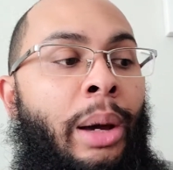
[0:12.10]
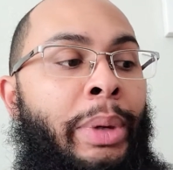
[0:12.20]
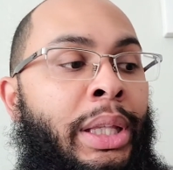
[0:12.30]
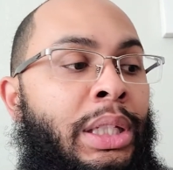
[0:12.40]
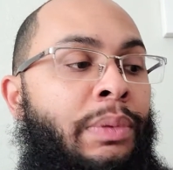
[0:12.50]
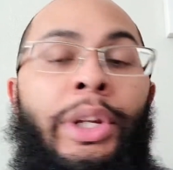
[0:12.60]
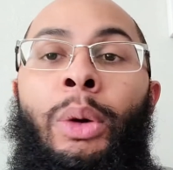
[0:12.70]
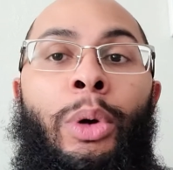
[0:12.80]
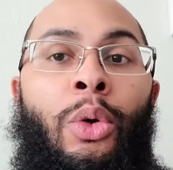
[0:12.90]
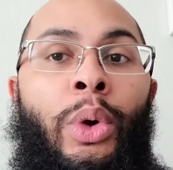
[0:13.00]
In this video,
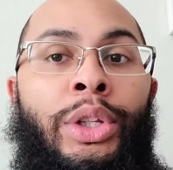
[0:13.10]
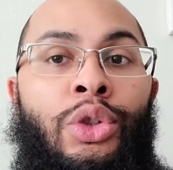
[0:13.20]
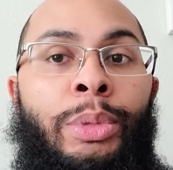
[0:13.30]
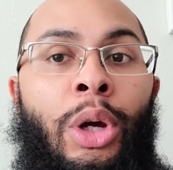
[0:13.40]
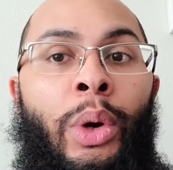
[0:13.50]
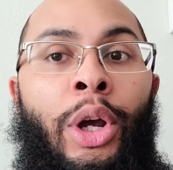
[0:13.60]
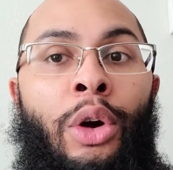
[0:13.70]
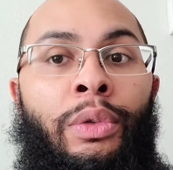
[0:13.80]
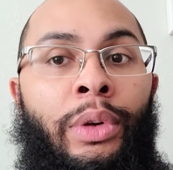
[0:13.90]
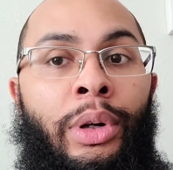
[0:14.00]
we're going to be going
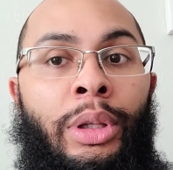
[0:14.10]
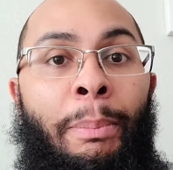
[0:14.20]
over